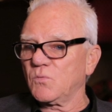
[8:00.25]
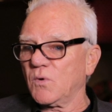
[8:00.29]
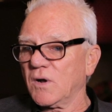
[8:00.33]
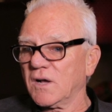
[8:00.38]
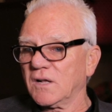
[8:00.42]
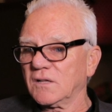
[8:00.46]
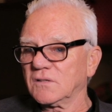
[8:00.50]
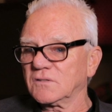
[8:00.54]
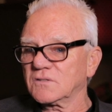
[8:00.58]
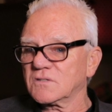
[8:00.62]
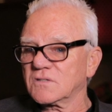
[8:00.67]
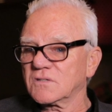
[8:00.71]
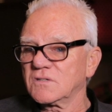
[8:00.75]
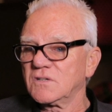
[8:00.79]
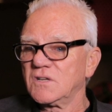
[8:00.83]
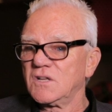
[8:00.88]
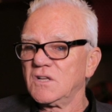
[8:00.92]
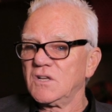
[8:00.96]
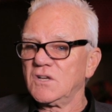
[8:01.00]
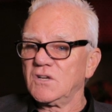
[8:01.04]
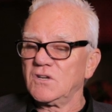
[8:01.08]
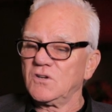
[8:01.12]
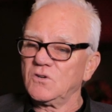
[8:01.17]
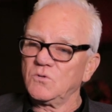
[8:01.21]
Wells,
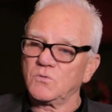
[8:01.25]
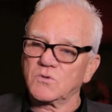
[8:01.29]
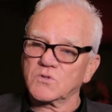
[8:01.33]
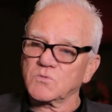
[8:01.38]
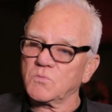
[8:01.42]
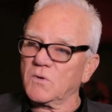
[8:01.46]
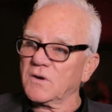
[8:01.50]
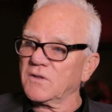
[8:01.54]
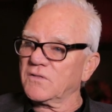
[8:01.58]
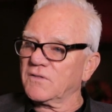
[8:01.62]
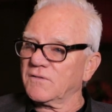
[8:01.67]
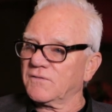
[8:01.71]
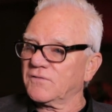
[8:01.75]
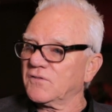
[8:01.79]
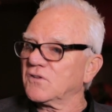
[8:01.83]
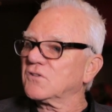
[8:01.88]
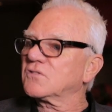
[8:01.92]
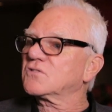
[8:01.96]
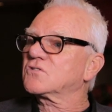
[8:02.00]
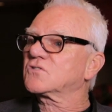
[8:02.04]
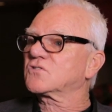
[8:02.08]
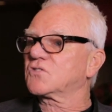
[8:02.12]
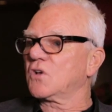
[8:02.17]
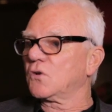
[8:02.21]
who was one of the
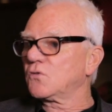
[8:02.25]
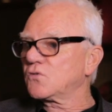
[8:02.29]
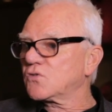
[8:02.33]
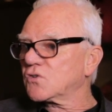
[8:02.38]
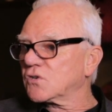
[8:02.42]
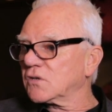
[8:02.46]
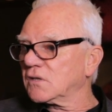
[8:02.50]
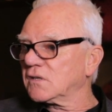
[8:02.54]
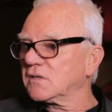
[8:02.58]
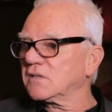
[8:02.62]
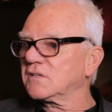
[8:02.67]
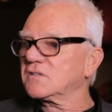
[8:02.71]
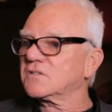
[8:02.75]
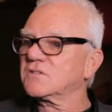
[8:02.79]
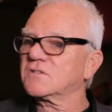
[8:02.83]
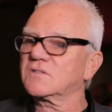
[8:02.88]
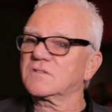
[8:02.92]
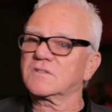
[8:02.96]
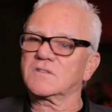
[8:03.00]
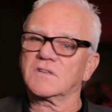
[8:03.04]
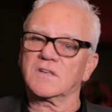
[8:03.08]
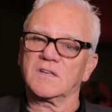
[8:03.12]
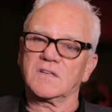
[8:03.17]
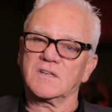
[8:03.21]
first
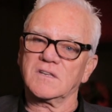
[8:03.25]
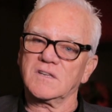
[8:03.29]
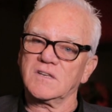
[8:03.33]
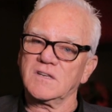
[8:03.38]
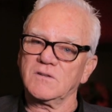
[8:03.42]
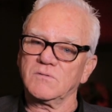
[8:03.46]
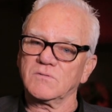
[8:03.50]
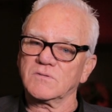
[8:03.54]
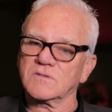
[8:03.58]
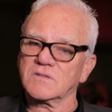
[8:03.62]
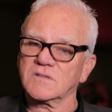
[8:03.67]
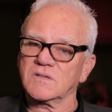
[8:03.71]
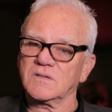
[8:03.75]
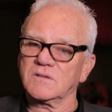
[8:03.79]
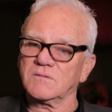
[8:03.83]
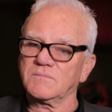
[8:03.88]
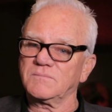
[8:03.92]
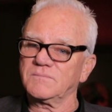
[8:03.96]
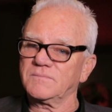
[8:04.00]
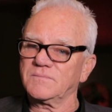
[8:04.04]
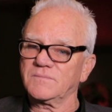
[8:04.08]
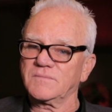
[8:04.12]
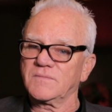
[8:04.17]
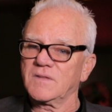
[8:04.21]
socialists, and he was
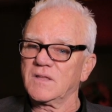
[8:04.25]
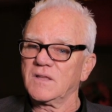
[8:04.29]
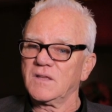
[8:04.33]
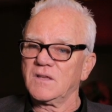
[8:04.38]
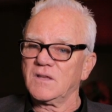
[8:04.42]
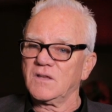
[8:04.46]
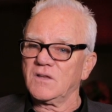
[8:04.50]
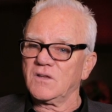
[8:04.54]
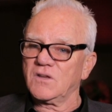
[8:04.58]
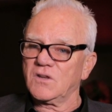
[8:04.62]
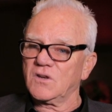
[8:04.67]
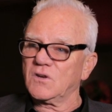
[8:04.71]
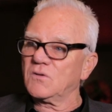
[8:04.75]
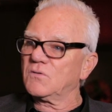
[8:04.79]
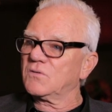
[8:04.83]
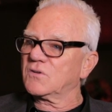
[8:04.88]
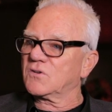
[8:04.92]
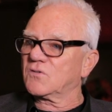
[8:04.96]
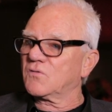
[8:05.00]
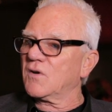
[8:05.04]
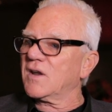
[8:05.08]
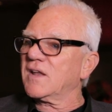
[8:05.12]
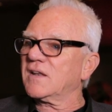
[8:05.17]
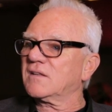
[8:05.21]
you know, a
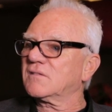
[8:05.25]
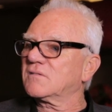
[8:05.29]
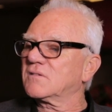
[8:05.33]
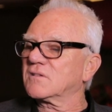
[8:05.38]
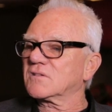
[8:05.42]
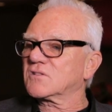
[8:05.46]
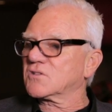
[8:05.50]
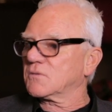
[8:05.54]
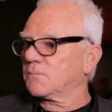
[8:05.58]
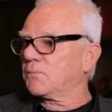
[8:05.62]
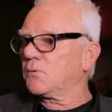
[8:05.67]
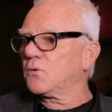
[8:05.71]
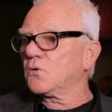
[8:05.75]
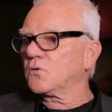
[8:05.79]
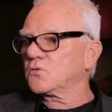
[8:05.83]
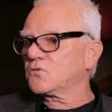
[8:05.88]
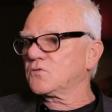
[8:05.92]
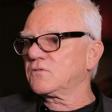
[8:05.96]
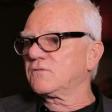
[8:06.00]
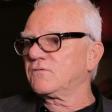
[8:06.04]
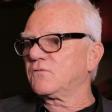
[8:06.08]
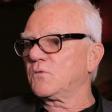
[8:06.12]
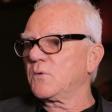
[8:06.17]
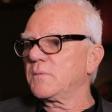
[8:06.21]
great
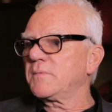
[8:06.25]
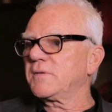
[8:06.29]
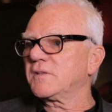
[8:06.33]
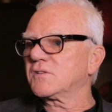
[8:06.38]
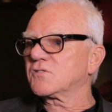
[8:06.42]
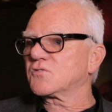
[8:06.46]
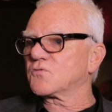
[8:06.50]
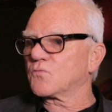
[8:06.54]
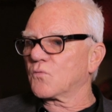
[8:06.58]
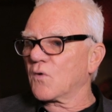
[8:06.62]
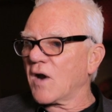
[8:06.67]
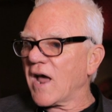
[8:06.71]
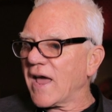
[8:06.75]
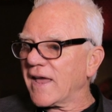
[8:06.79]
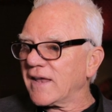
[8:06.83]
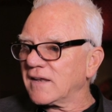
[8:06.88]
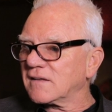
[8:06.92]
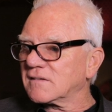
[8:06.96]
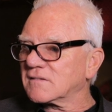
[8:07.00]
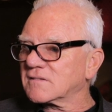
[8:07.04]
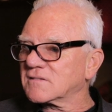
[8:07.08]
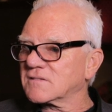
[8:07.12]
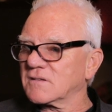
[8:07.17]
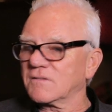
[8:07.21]
supporter of women's
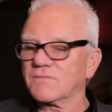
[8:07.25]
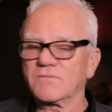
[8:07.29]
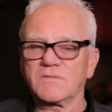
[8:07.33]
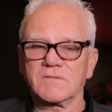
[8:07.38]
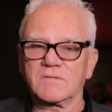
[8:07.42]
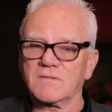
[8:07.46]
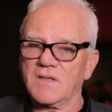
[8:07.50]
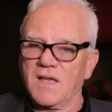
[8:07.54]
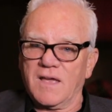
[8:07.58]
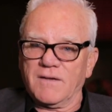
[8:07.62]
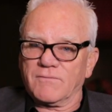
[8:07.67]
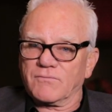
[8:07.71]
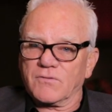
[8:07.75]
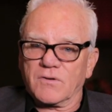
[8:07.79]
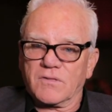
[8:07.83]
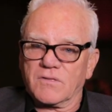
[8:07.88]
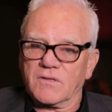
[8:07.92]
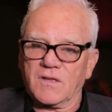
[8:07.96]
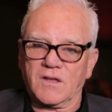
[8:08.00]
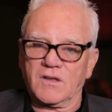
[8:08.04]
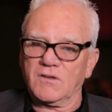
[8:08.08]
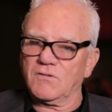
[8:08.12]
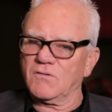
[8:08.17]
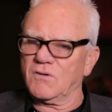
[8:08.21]
rights and
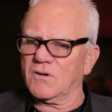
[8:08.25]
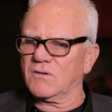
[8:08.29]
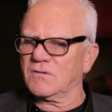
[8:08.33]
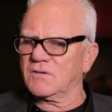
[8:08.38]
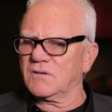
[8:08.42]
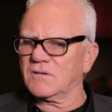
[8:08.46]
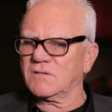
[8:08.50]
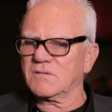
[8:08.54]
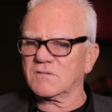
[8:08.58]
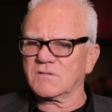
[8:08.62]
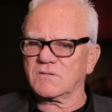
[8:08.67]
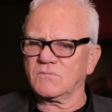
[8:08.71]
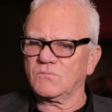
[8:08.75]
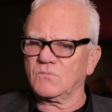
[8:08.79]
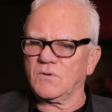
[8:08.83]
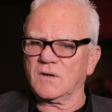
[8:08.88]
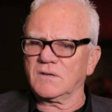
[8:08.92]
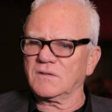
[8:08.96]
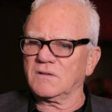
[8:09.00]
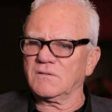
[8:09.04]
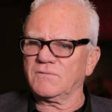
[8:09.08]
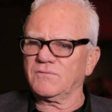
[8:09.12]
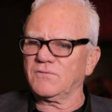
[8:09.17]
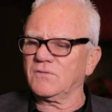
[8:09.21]
everything, you know, and he's a
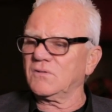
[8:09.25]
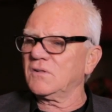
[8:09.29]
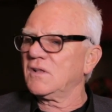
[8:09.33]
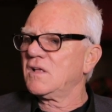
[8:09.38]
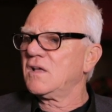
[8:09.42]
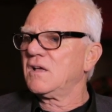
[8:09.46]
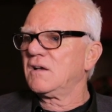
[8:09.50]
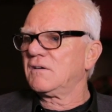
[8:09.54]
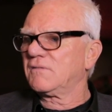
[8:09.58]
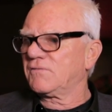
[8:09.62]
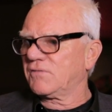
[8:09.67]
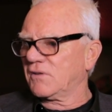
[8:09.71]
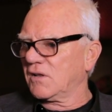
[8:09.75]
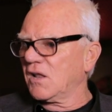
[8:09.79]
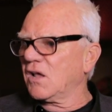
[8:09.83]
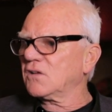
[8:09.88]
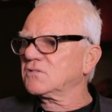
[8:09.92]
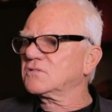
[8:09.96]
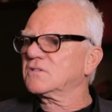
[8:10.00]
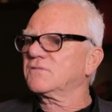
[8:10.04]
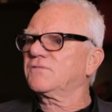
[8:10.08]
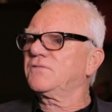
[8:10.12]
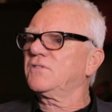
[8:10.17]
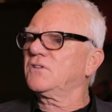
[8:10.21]
wonderful
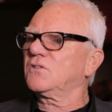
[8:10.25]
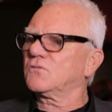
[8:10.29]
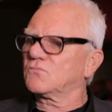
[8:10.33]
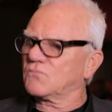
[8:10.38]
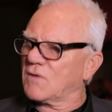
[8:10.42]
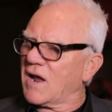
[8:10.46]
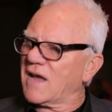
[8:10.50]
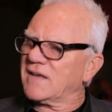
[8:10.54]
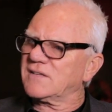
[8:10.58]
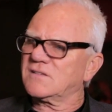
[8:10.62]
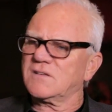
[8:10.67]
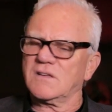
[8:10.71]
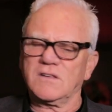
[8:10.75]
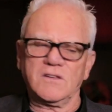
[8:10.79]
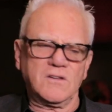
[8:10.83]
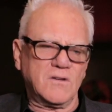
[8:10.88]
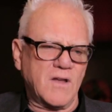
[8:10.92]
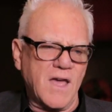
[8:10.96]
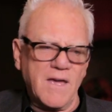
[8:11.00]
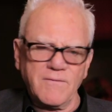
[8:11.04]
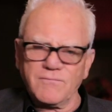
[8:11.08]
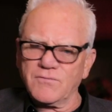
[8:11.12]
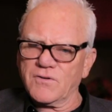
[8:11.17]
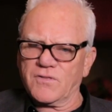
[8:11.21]
philosopher, writer, you
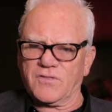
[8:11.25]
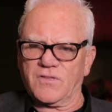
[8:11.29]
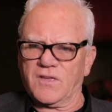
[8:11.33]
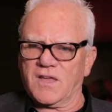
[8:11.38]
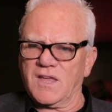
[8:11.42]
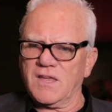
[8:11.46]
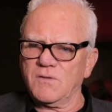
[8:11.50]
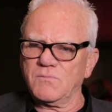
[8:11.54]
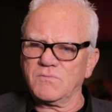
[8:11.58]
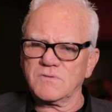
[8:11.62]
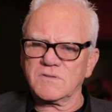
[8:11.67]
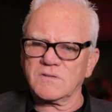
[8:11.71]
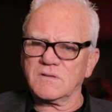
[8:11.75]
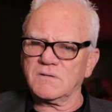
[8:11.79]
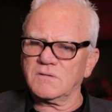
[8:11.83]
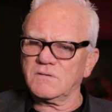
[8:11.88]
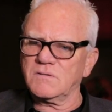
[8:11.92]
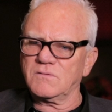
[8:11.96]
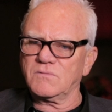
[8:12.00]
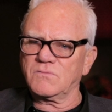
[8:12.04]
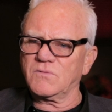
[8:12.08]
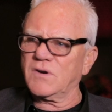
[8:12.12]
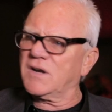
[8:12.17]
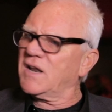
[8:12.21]
know, everything. He was a
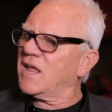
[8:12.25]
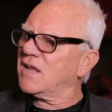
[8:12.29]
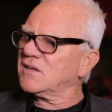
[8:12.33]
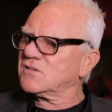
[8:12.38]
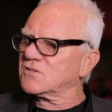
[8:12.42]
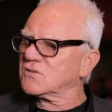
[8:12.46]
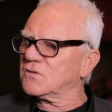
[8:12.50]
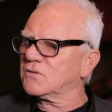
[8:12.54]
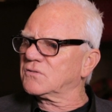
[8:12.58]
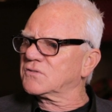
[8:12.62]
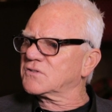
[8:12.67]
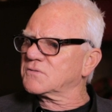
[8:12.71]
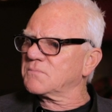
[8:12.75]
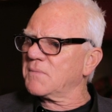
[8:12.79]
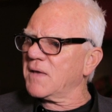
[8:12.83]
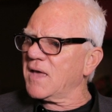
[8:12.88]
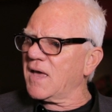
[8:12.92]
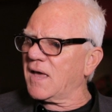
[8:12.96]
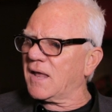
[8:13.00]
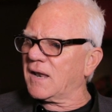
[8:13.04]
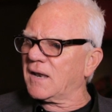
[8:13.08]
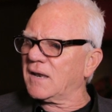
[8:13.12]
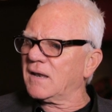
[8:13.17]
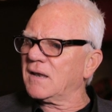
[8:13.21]
Renaissance
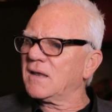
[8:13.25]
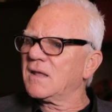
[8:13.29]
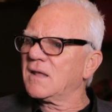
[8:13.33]
man.